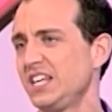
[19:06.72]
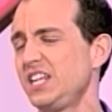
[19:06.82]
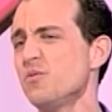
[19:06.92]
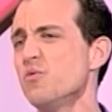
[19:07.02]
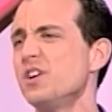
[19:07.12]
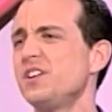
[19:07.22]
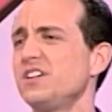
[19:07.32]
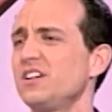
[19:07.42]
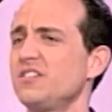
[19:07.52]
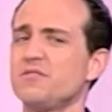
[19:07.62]
He
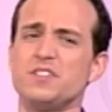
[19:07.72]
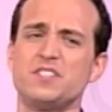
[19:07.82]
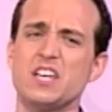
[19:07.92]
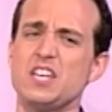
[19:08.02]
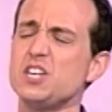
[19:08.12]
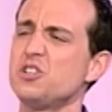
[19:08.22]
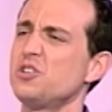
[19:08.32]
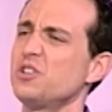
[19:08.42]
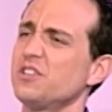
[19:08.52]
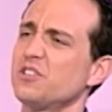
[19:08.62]

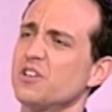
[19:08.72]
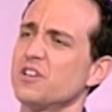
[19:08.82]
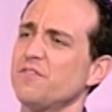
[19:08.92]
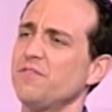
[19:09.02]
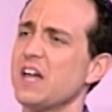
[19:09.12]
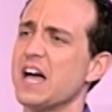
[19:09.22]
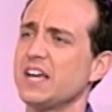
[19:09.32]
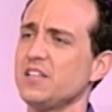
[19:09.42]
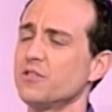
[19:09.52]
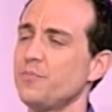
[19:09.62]
couldn't hurt a fly.
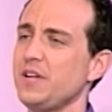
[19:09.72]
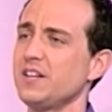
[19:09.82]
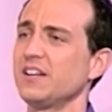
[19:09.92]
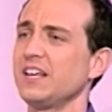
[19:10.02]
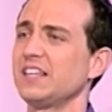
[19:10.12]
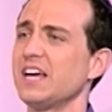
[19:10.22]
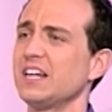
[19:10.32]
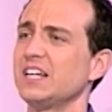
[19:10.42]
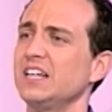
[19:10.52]
Can you repeat it like that?